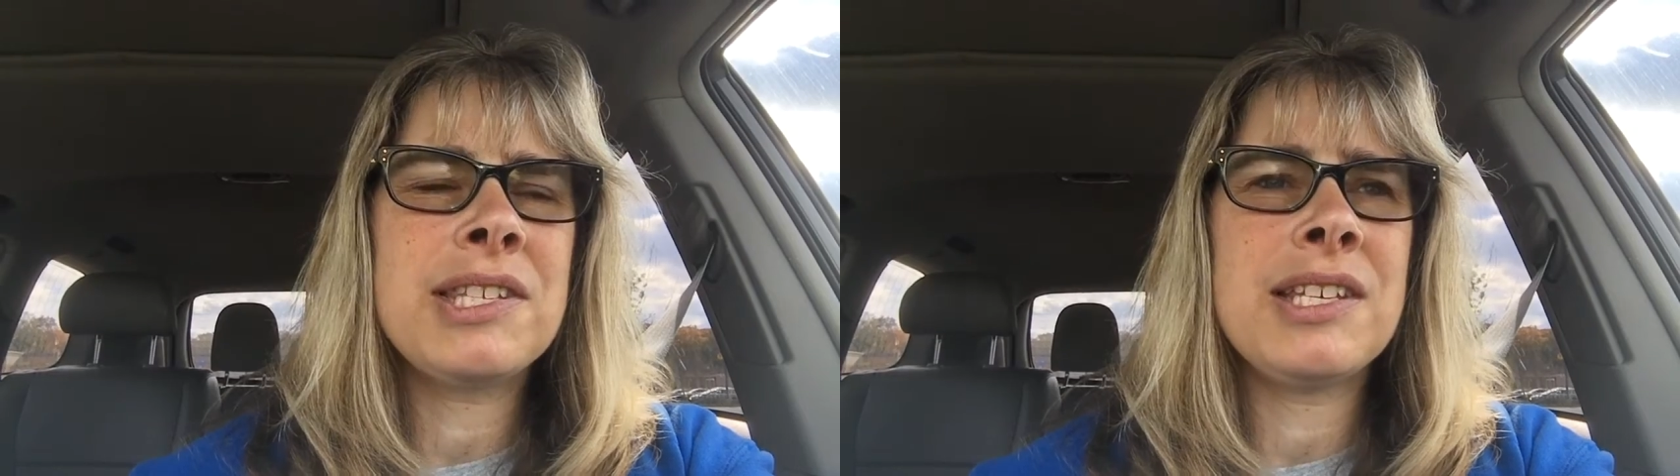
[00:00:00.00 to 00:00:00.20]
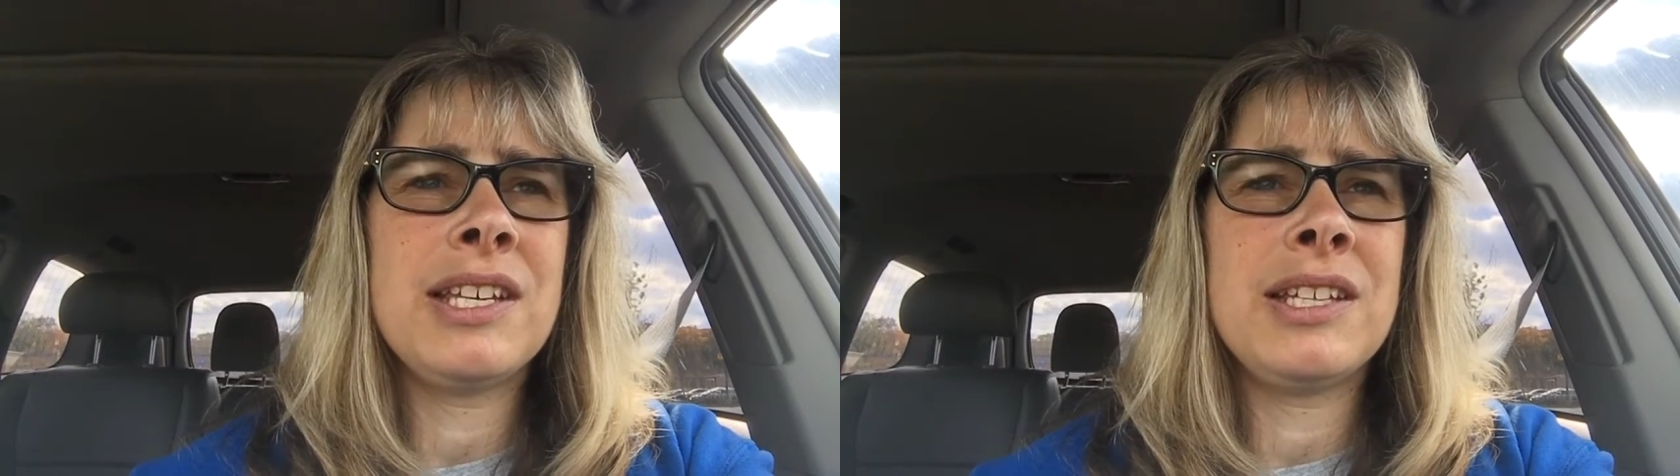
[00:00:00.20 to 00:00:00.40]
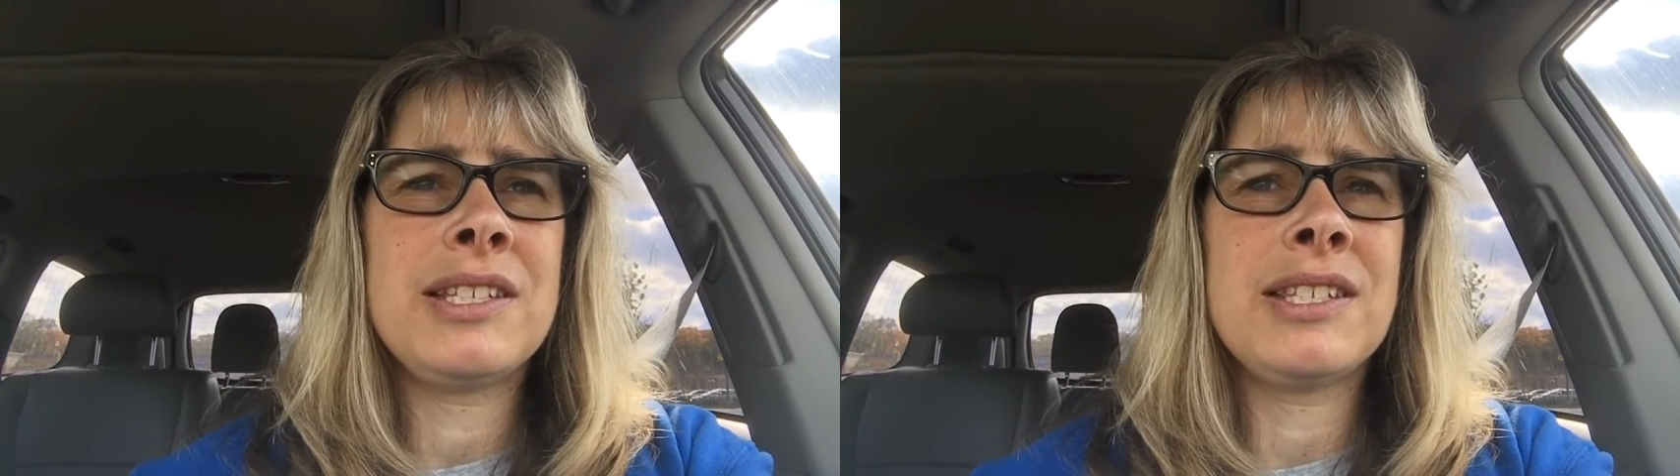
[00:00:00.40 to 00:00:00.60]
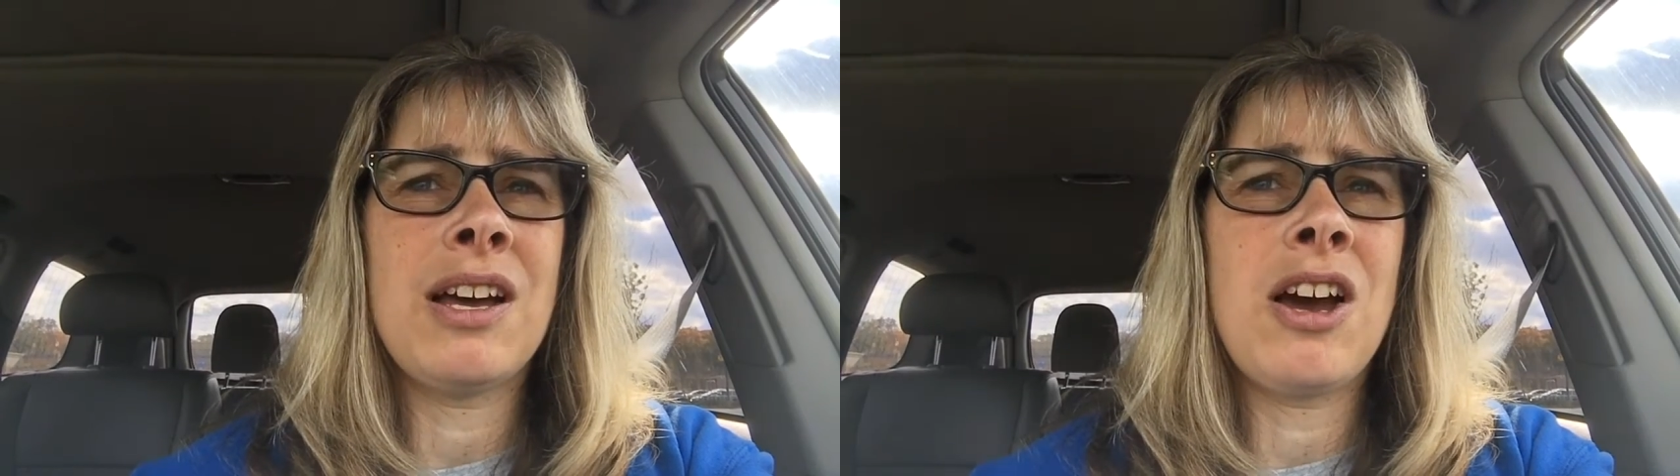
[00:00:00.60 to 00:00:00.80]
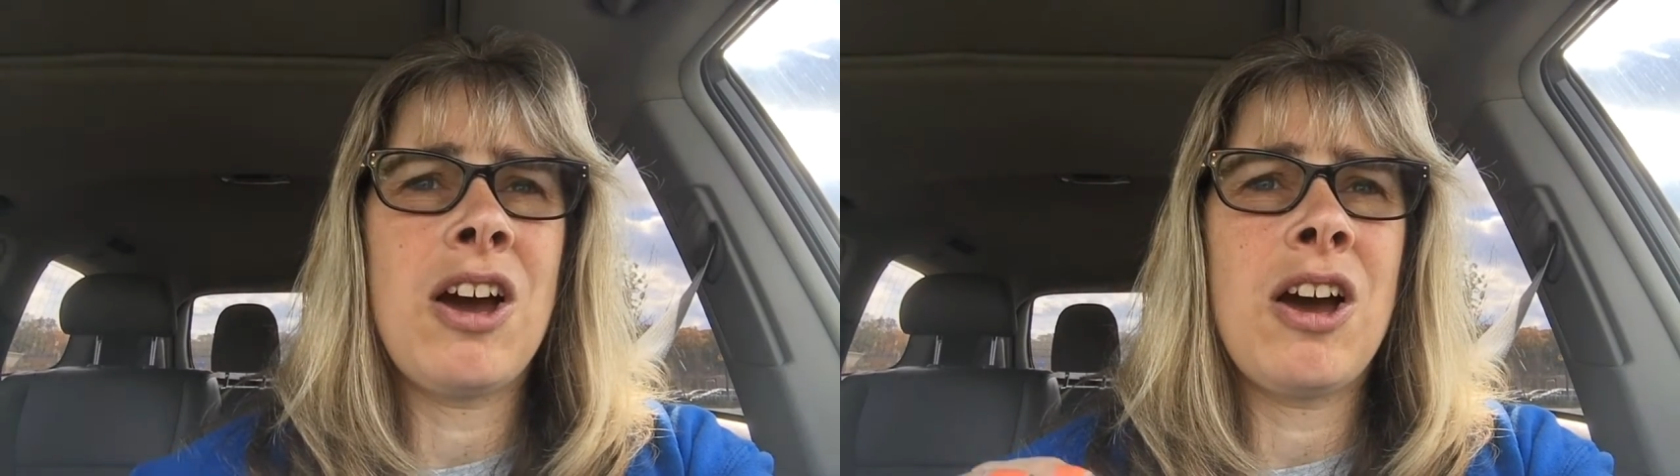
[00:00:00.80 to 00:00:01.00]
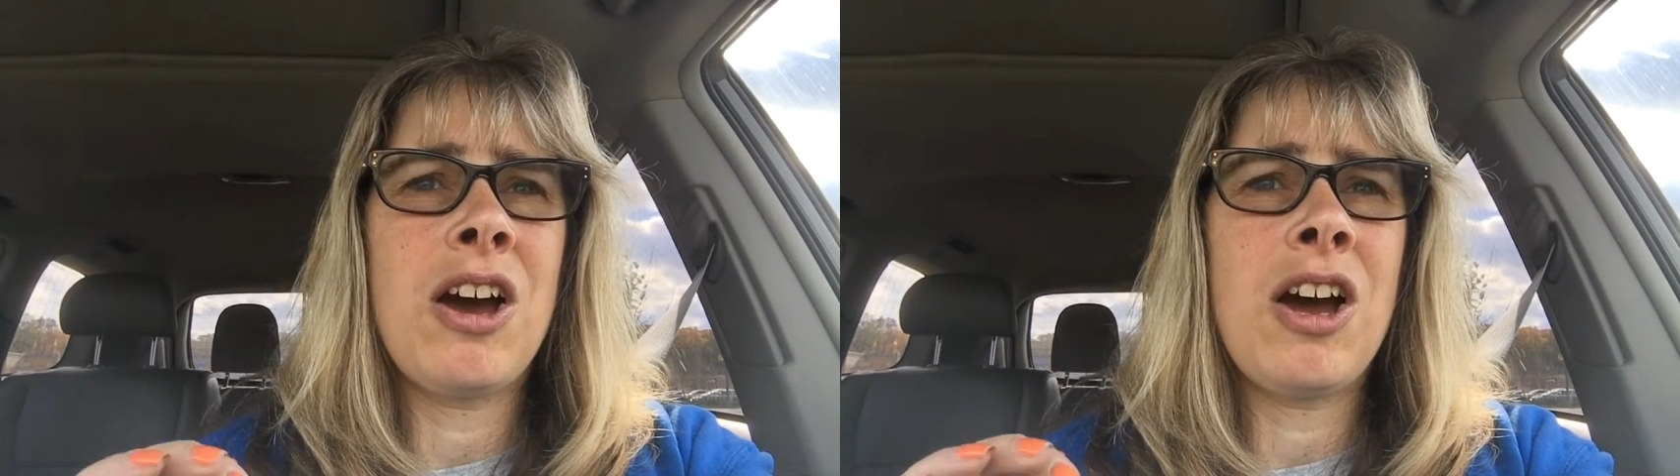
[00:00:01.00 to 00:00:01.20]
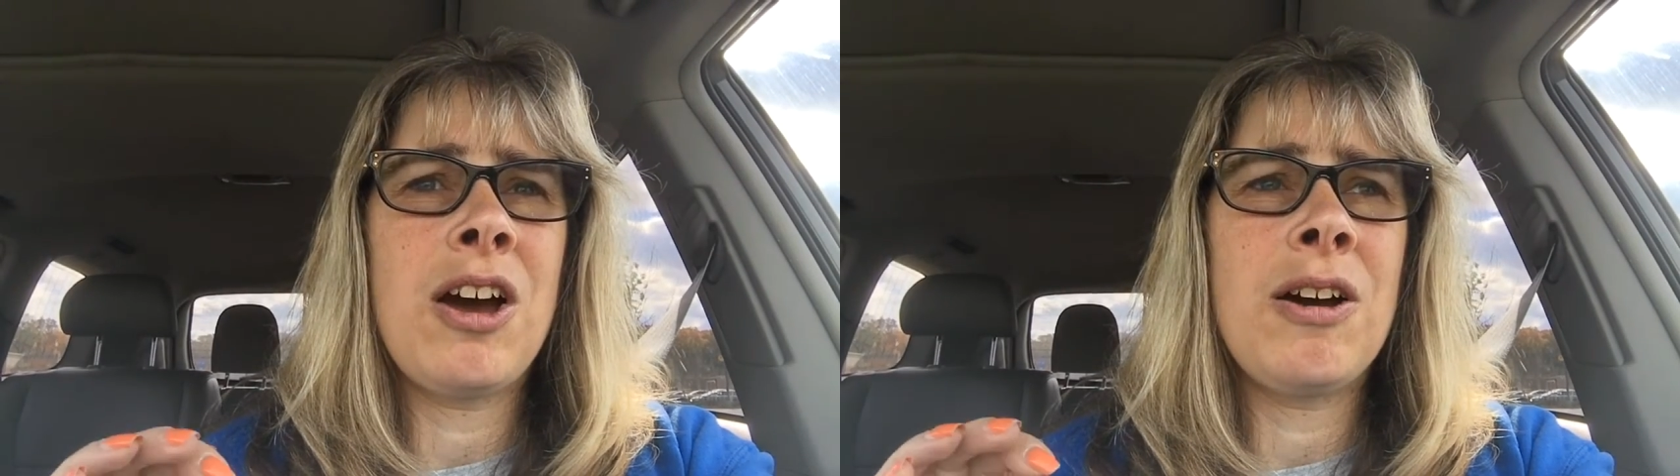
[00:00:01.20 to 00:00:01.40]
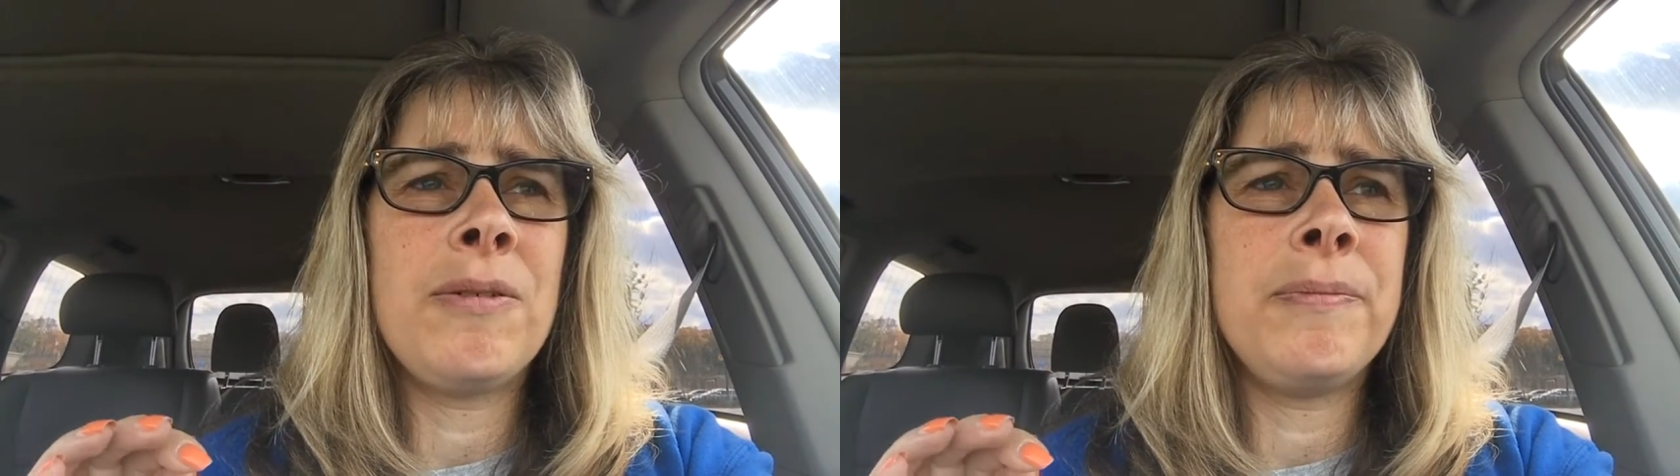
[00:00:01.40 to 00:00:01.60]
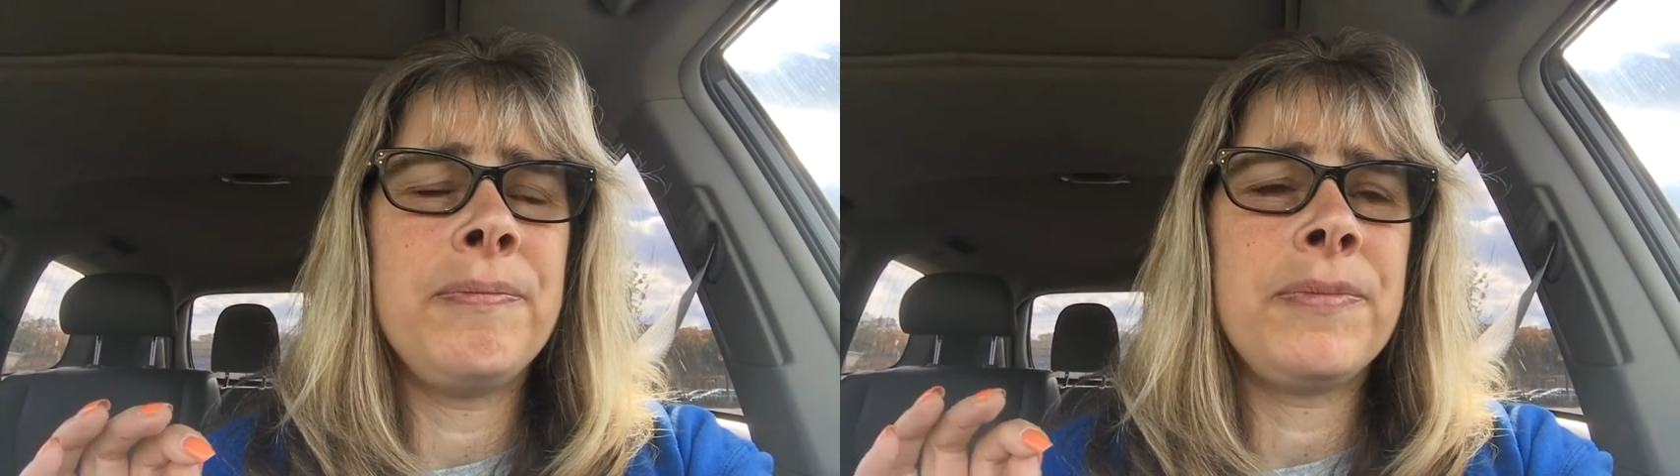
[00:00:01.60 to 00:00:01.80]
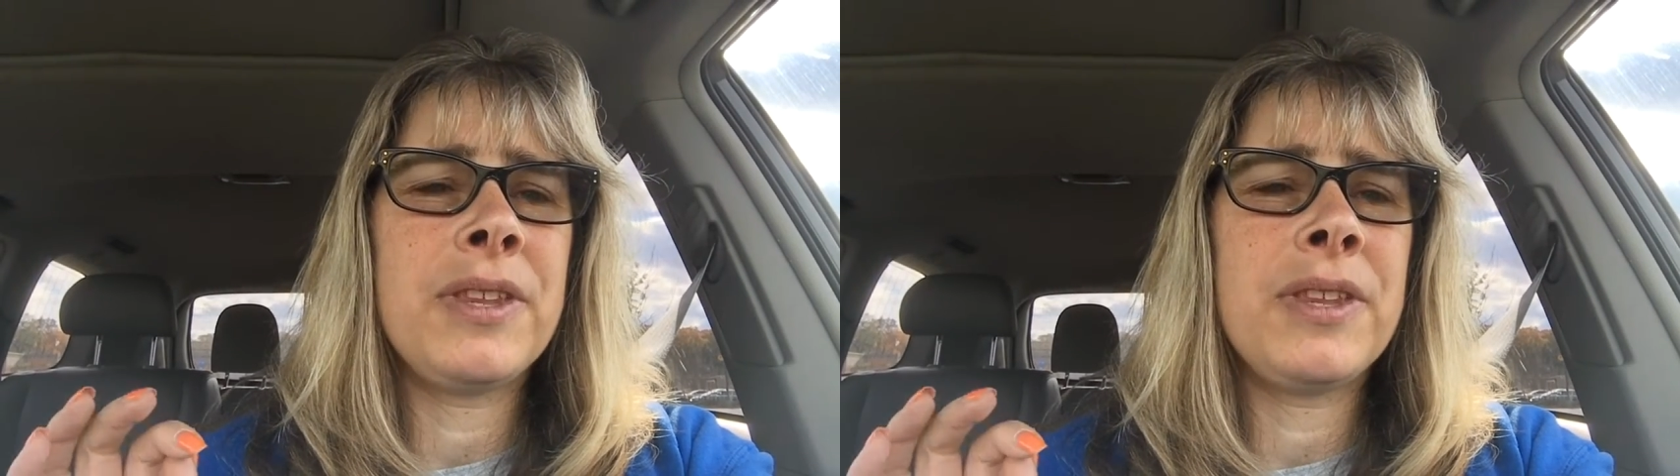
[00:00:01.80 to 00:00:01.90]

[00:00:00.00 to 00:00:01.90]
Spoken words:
eat some,